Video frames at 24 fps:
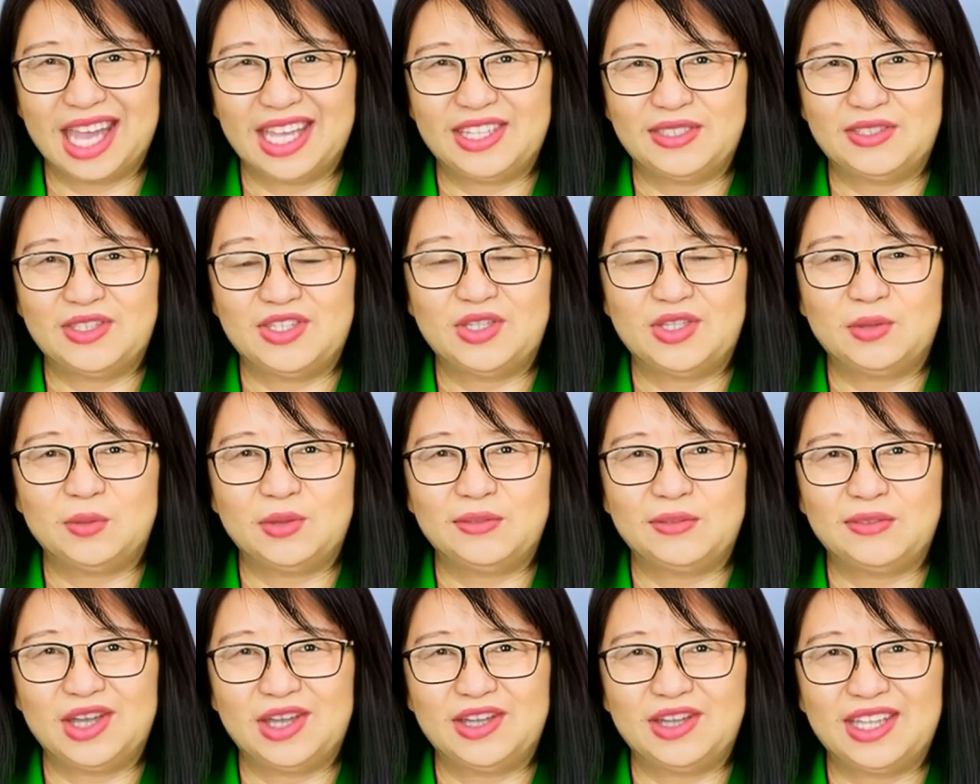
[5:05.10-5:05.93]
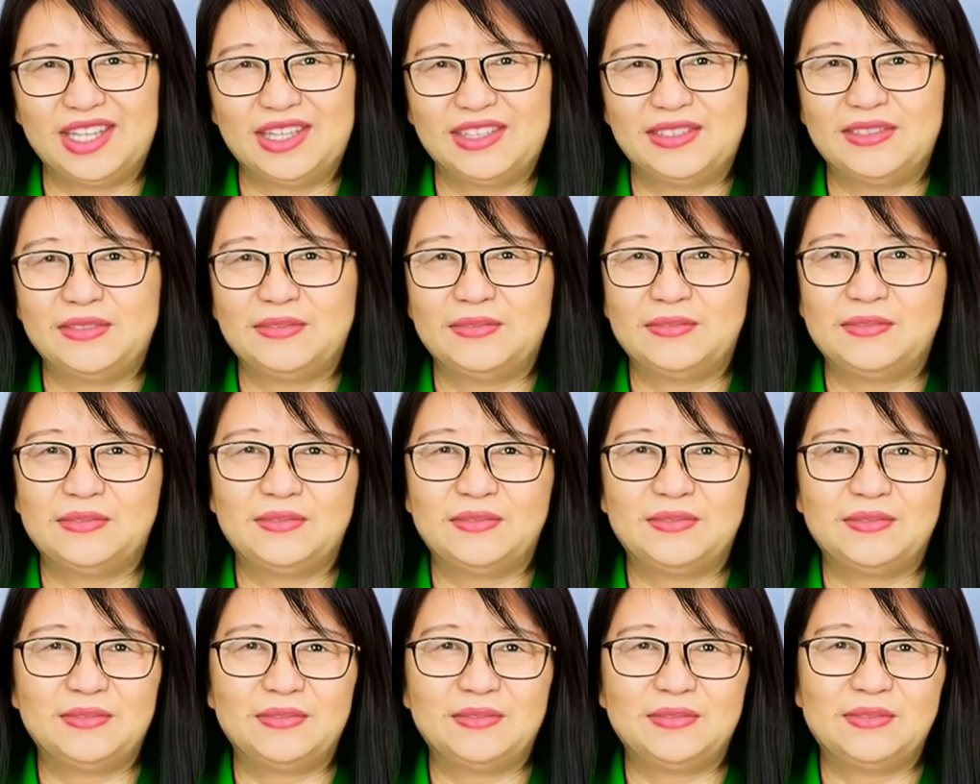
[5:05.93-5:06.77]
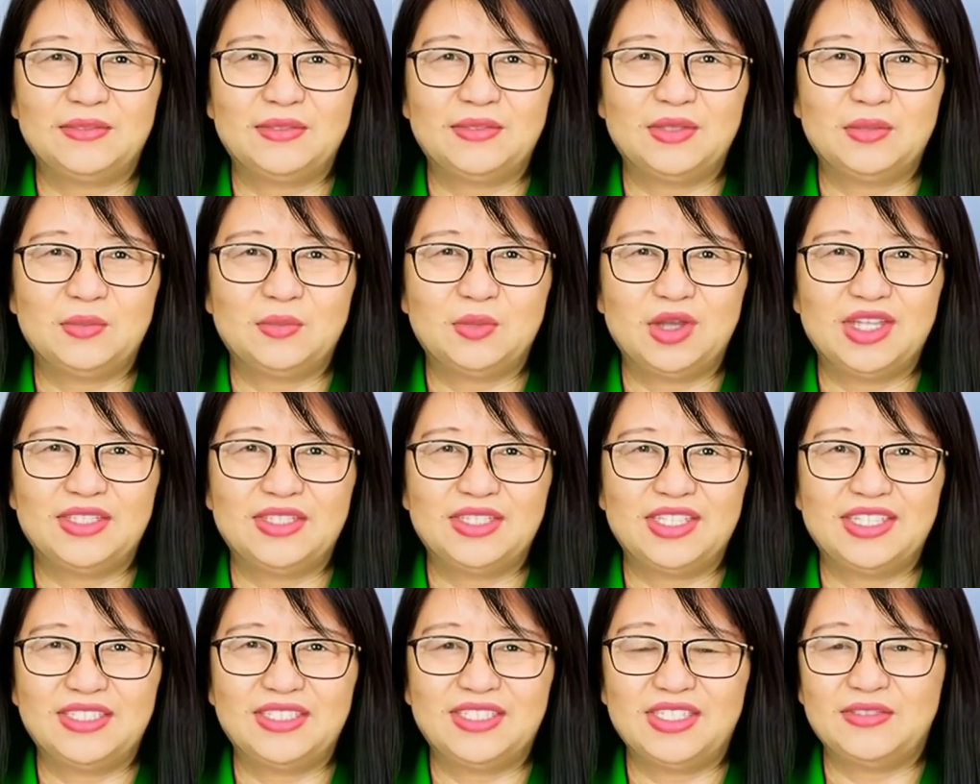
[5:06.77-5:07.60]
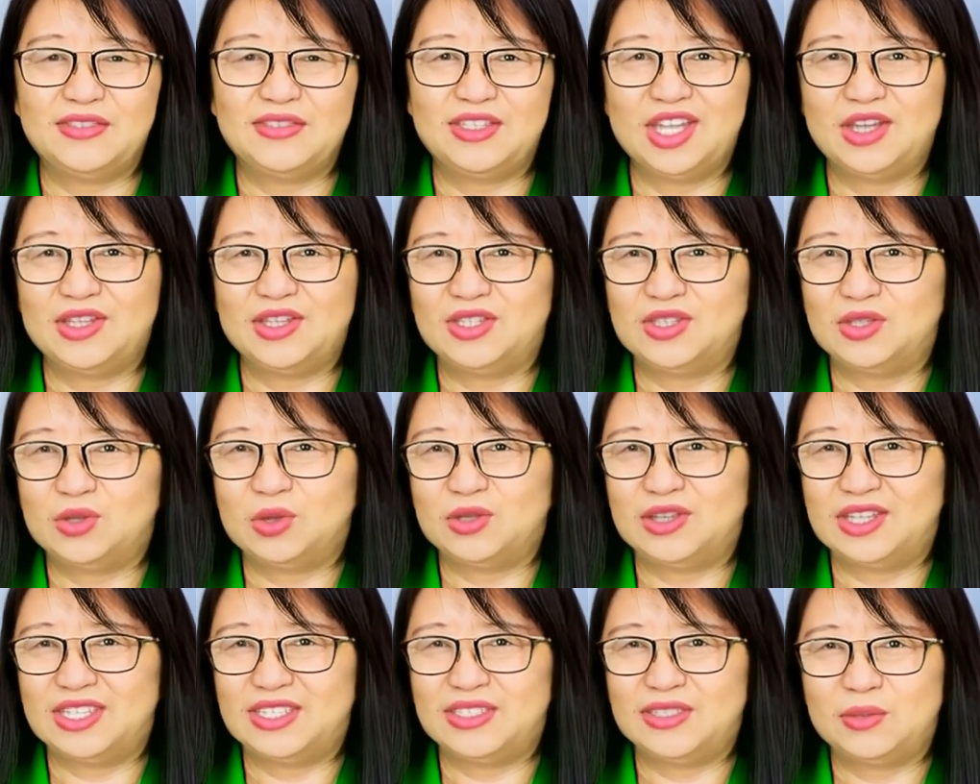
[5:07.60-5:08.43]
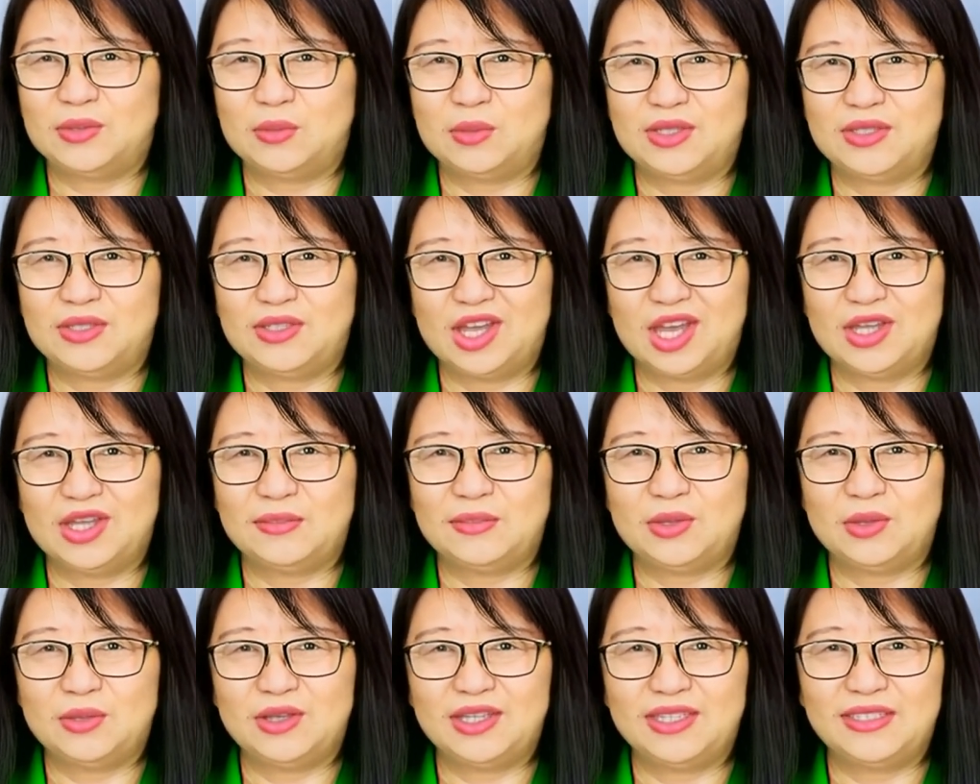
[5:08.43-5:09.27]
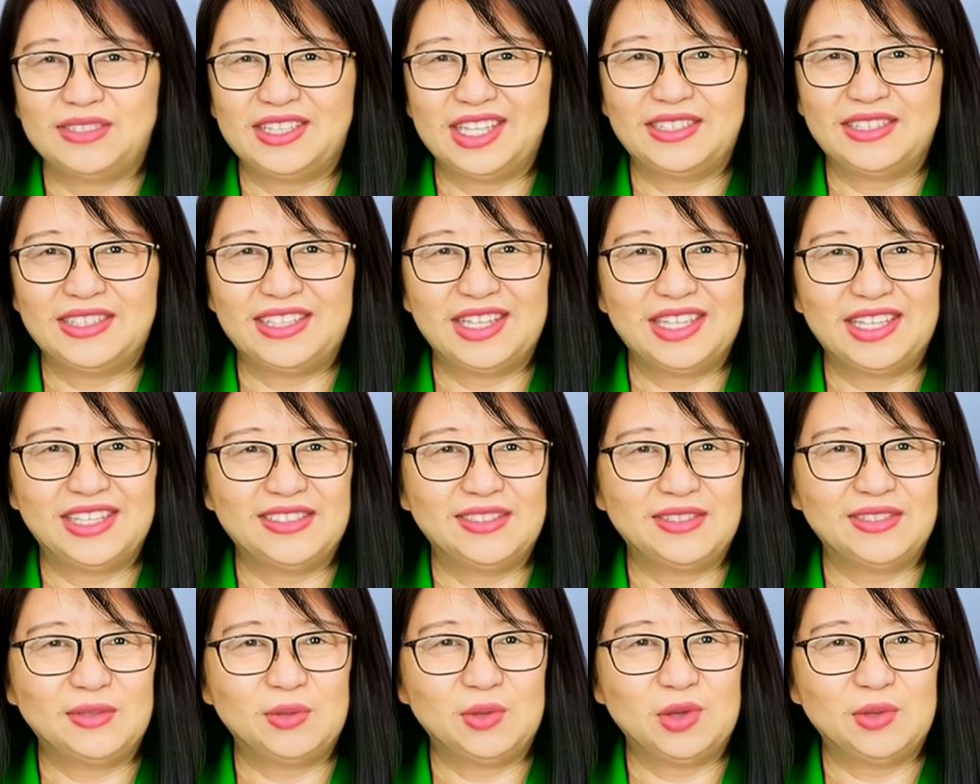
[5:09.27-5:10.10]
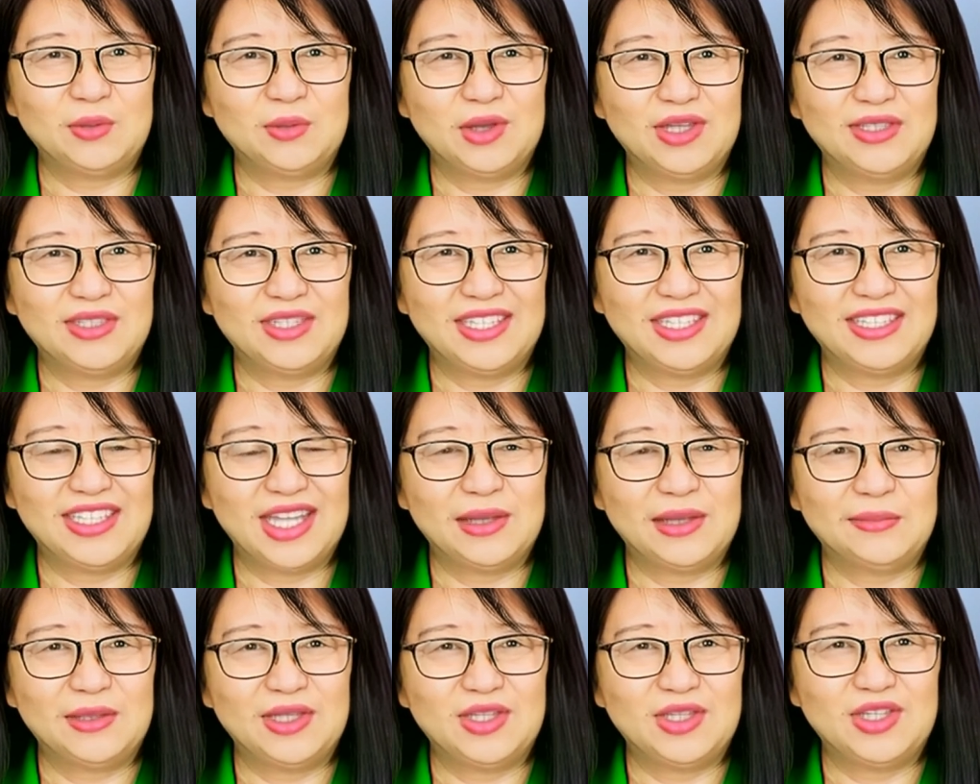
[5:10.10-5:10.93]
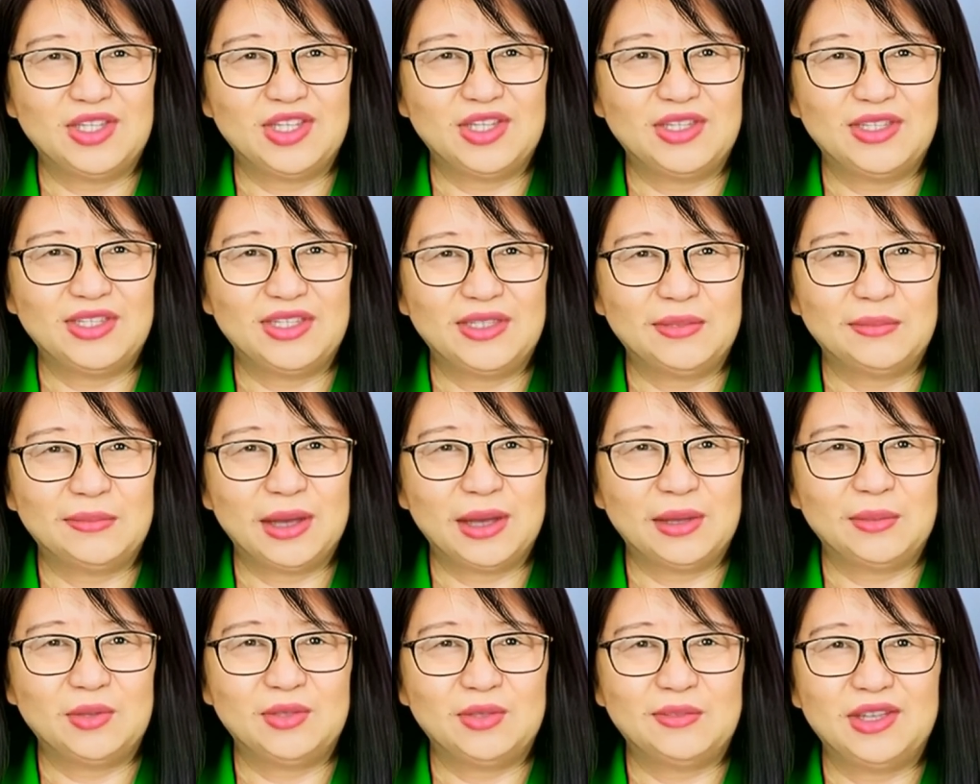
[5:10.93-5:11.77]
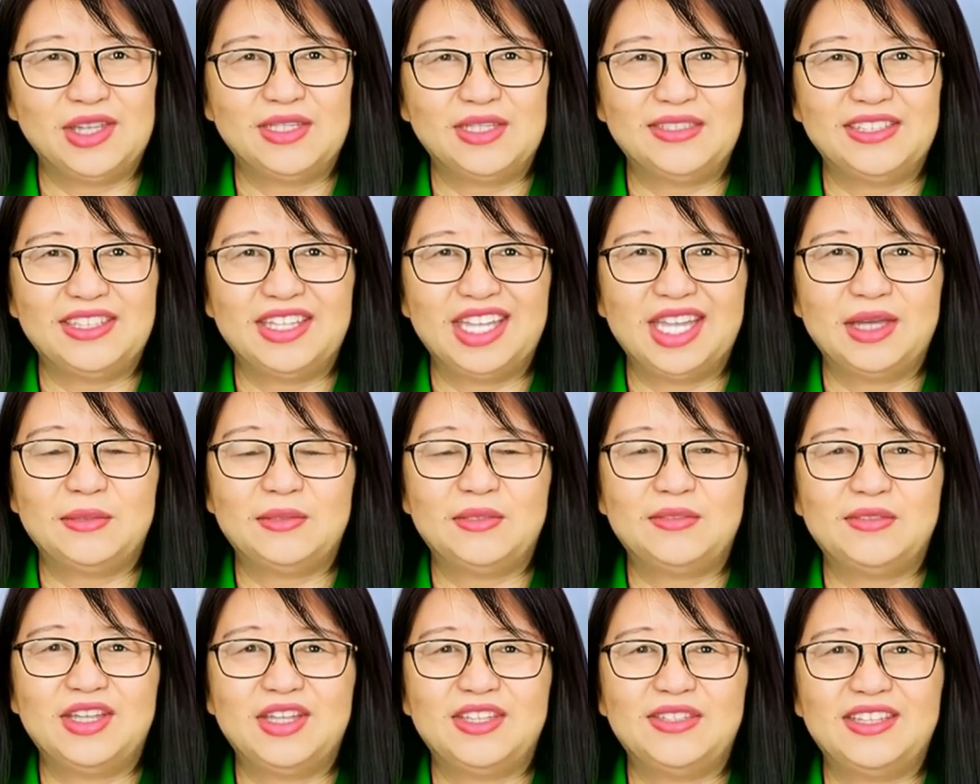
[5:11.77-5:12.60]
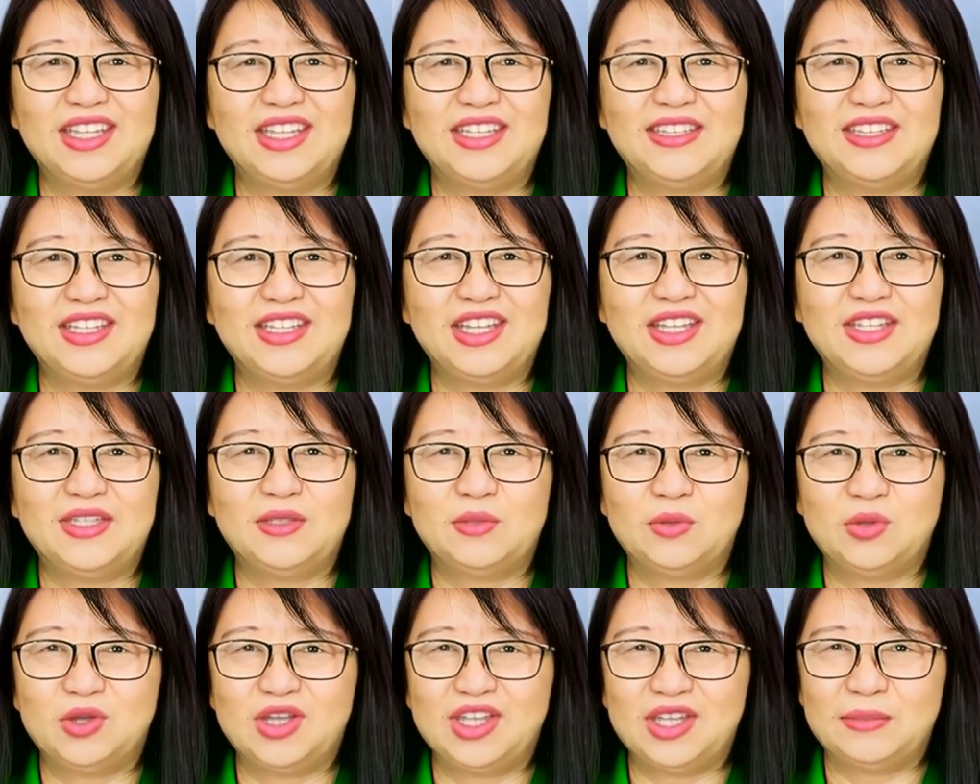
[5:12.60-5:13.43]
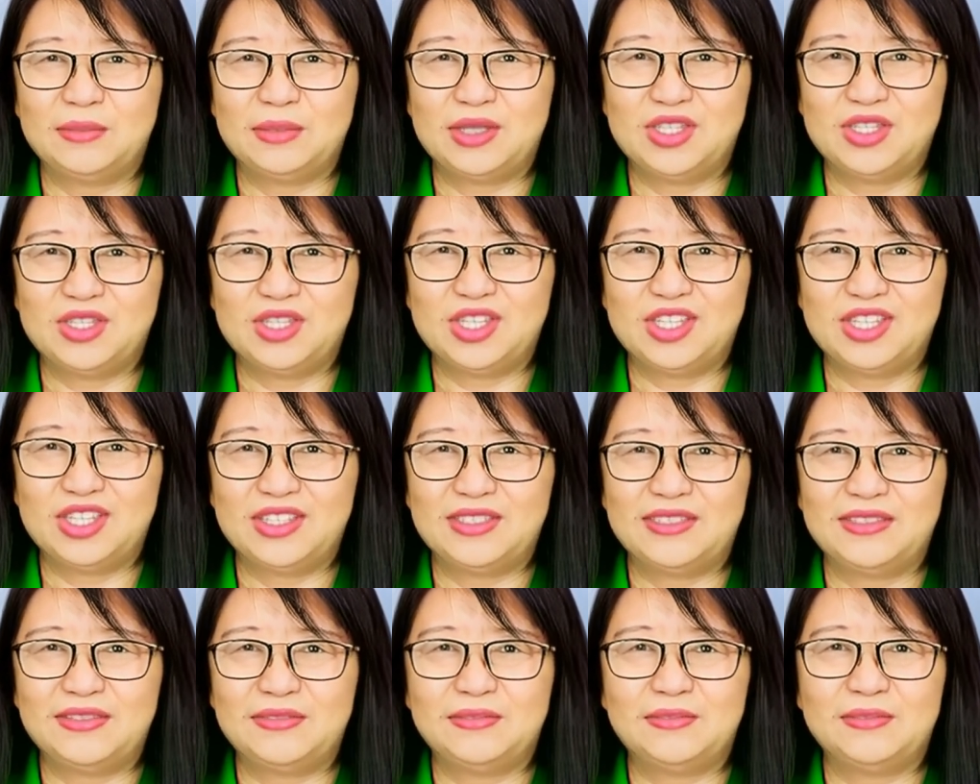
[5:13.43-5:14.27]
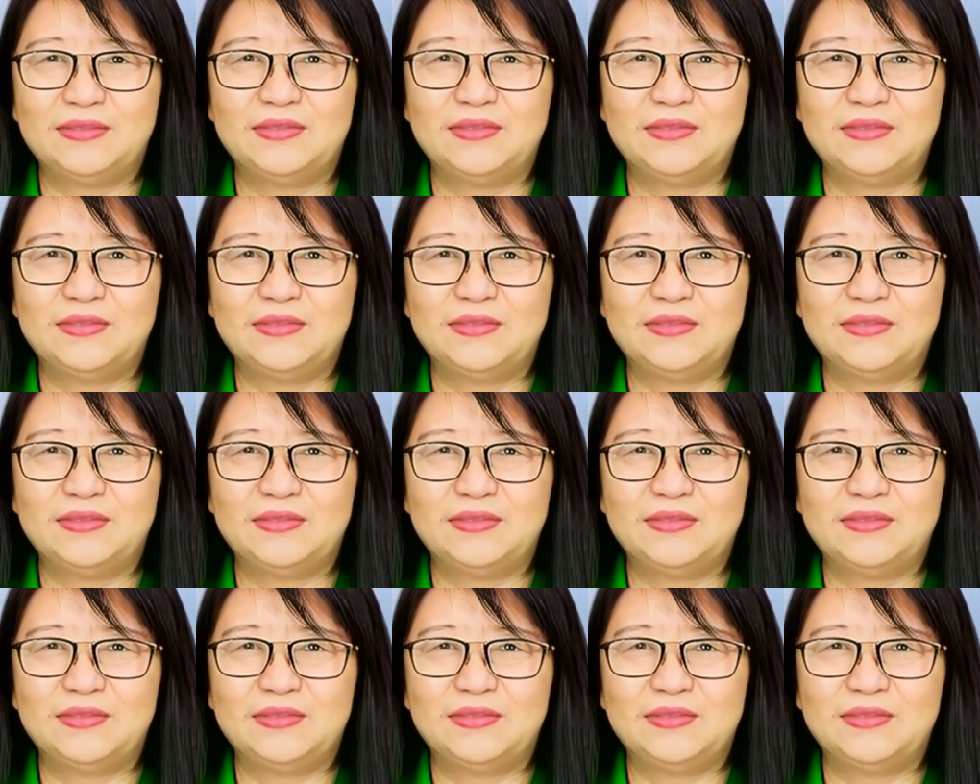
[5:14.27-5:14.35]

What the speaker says: Answers will vary. Residents of territories with non-voting delegates or resident commissioners may provide the name of that delegate or commissioner.